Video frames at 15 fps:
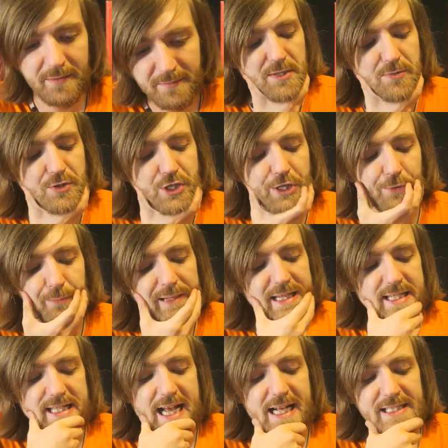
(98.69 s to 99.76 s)
So Jill
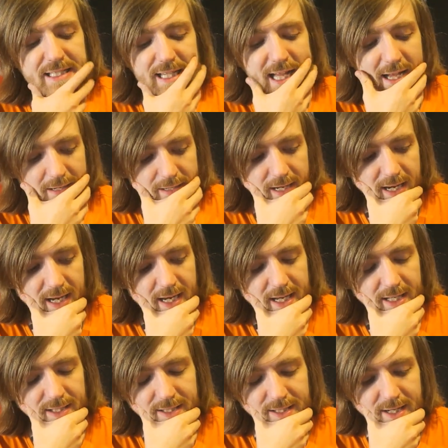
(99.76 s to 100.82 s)
meets Aslan,
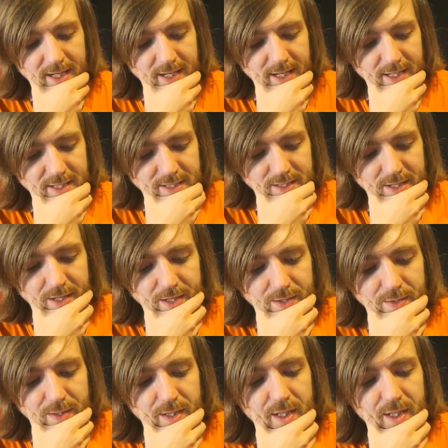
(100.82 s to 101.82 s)
and uh, so